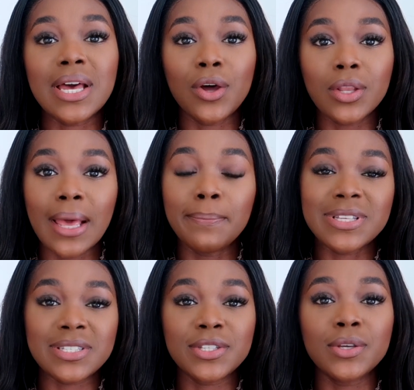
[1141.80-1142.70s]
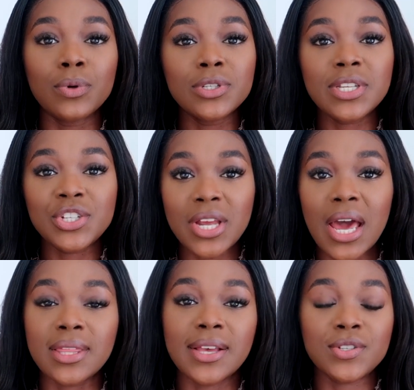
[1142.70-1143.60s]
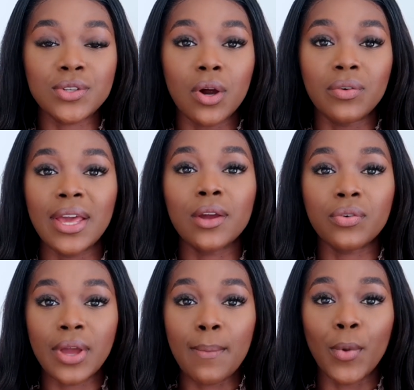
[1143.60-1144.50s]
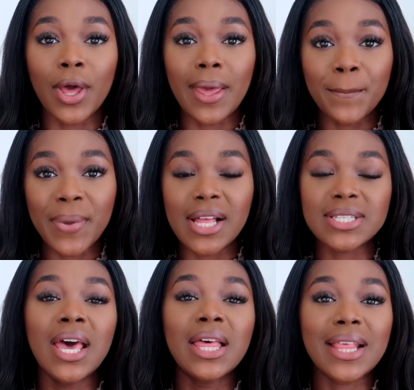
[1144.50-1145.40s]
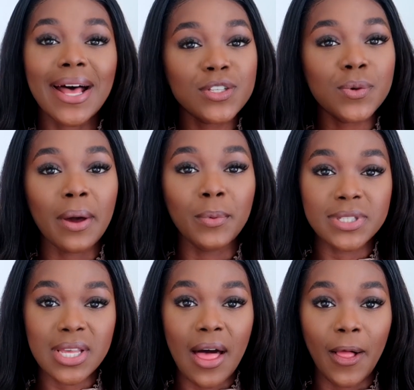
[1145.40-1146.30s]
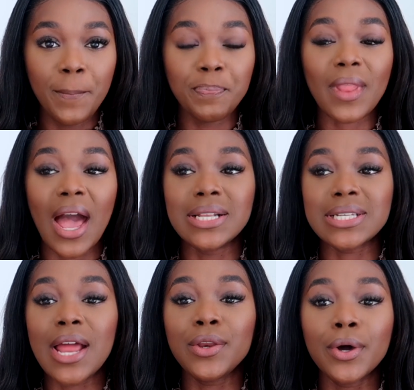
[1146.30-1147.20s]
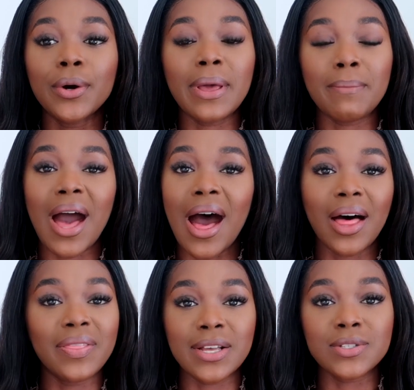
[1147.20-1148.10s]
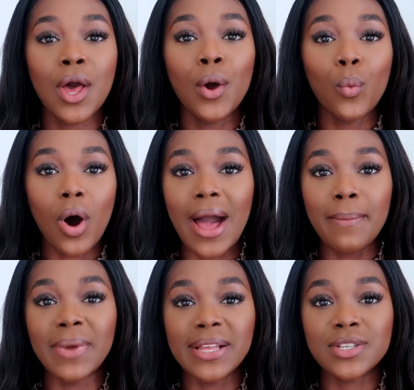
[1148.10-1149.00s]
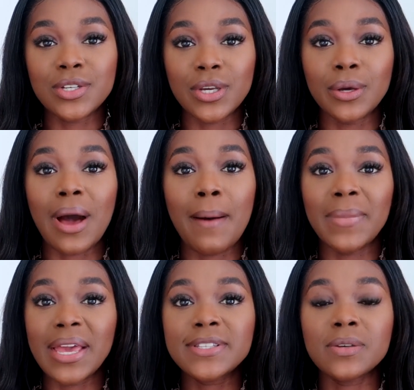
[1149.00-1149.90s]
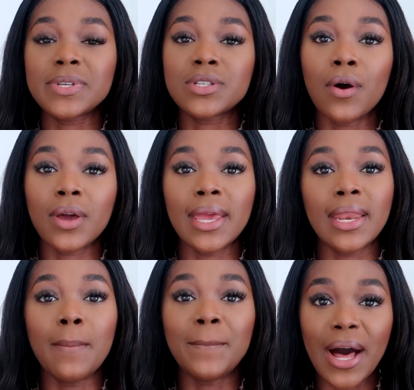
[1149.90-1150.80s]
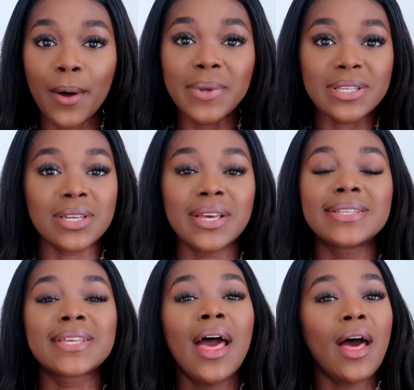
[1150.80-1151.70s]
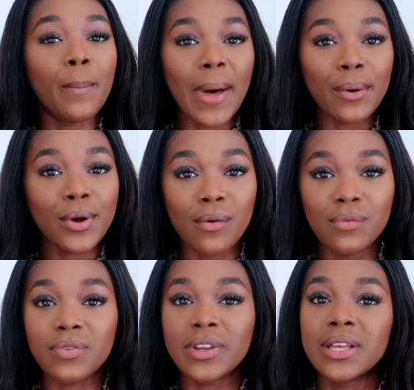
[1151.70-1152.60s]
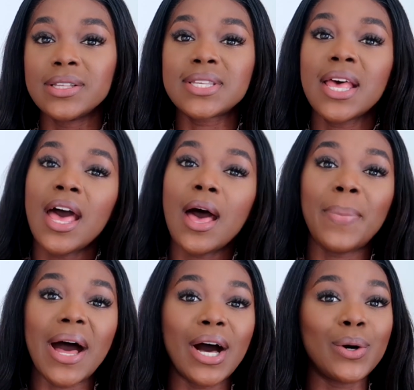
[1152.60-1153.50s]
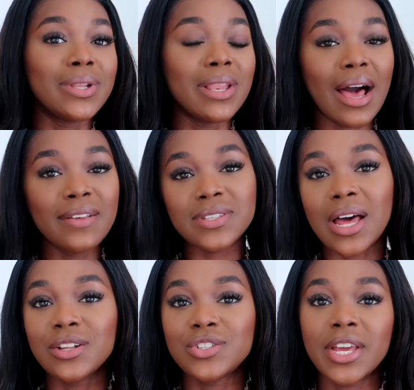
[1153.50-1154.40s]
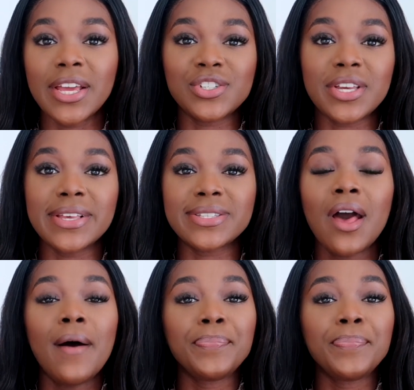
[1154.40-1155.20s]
an online business, who wants to share their story and create more impact. That's who I want to help. And I know in my heart, that's what I'm made to do. I'm made to be talking about business, about confidence, about lifestyle changes,